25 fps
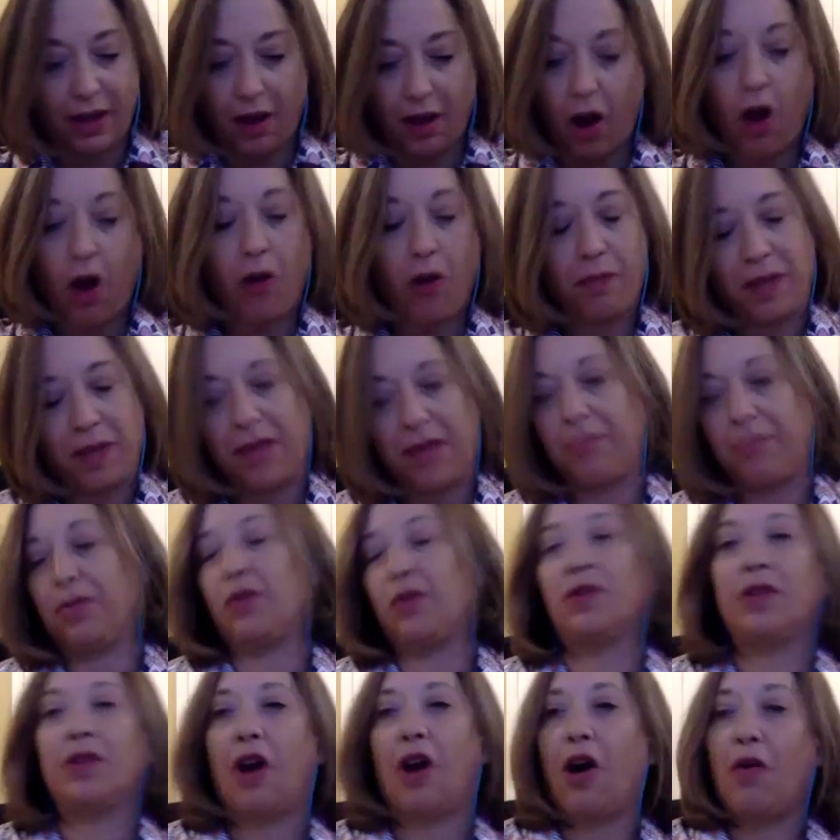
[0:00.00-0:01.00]
all
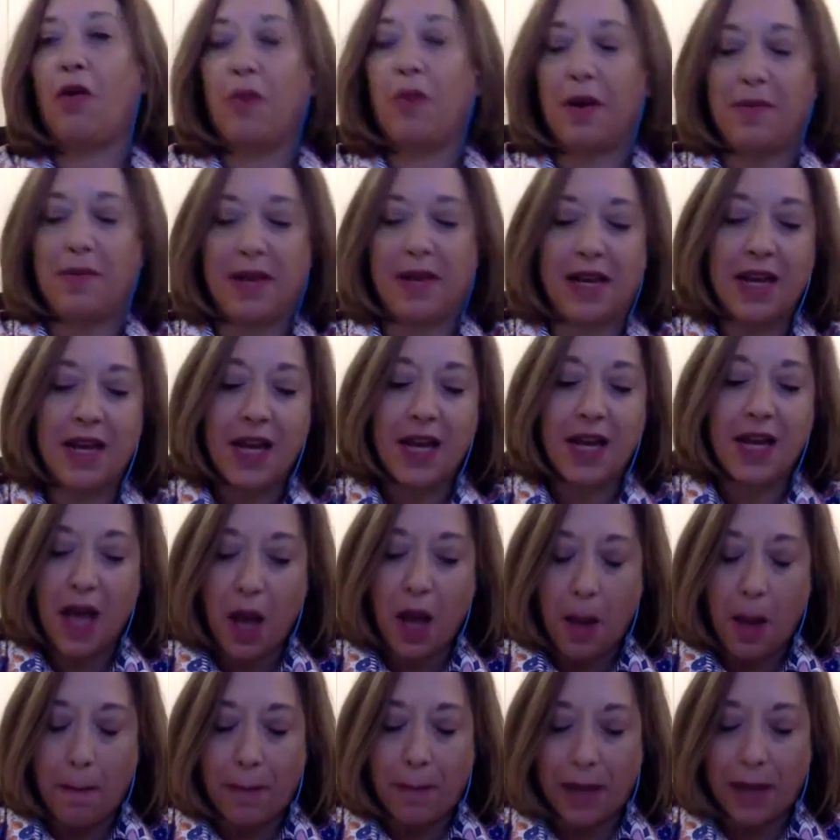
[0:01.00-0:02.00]
people, all women.
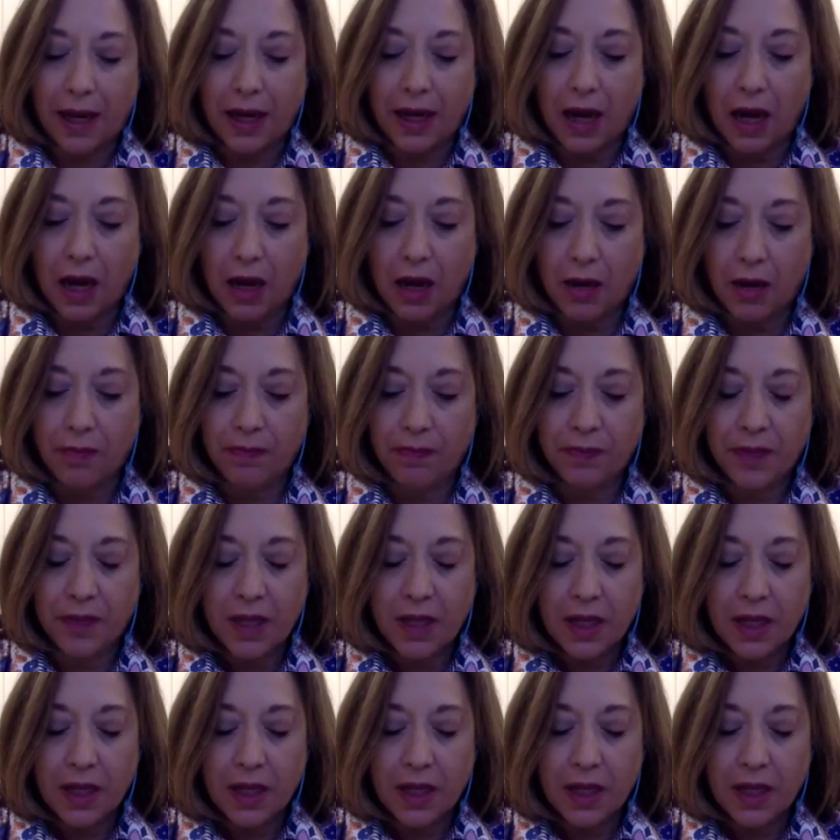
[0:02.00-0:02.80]
But I'm